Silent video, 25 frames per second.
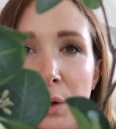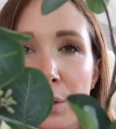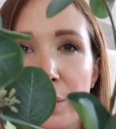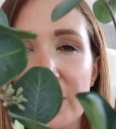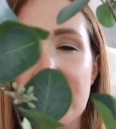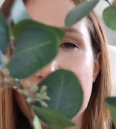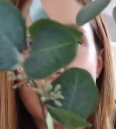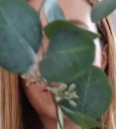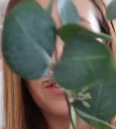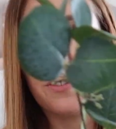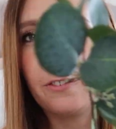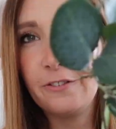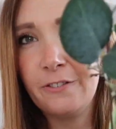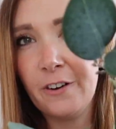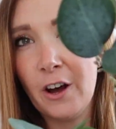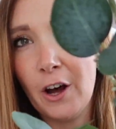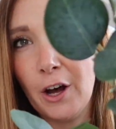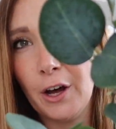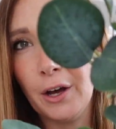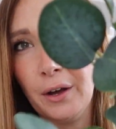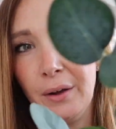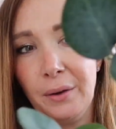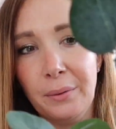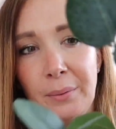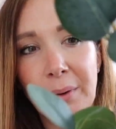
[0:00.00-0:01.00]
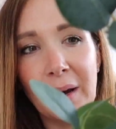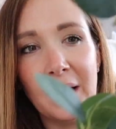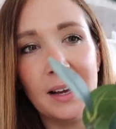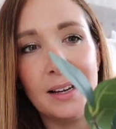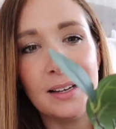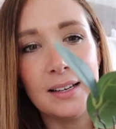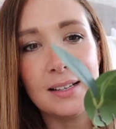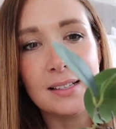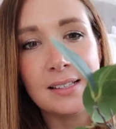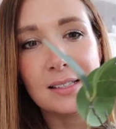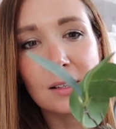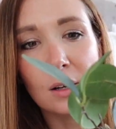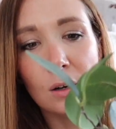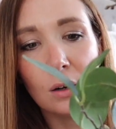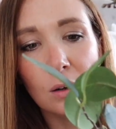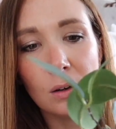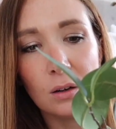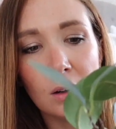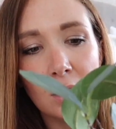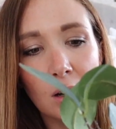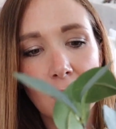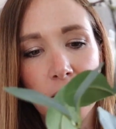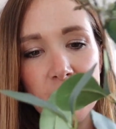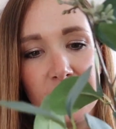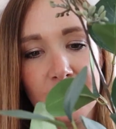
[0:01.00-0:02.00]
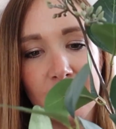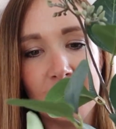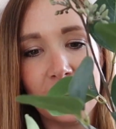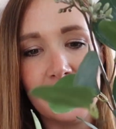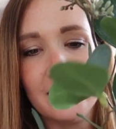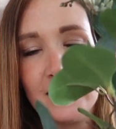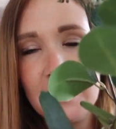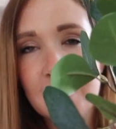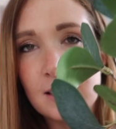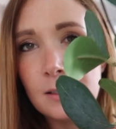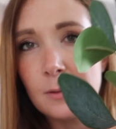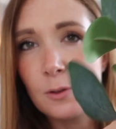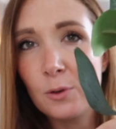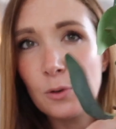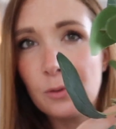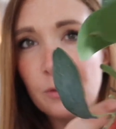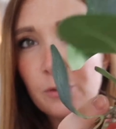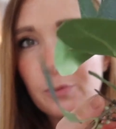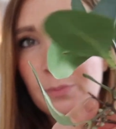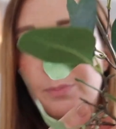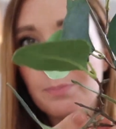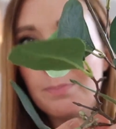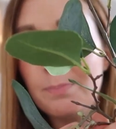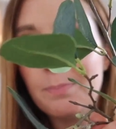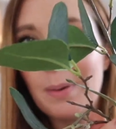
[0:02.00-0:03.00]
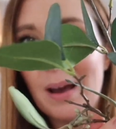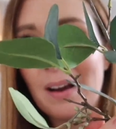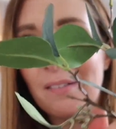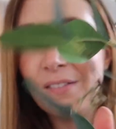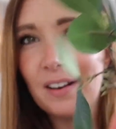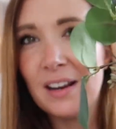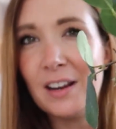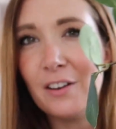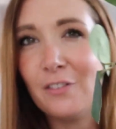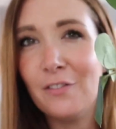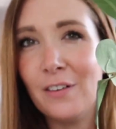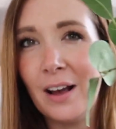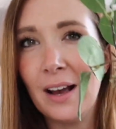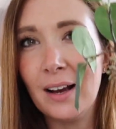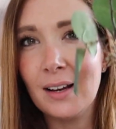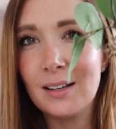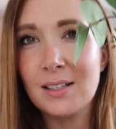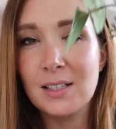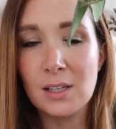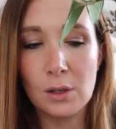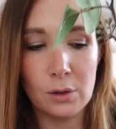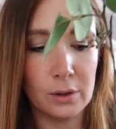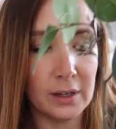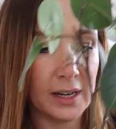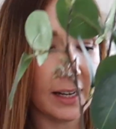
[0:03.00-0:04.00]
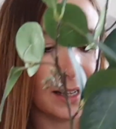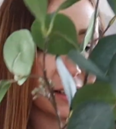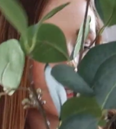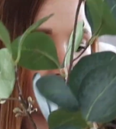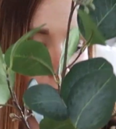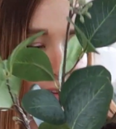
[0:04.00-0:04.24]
It's faux, and it's got kind of like these sort of berry effect on it.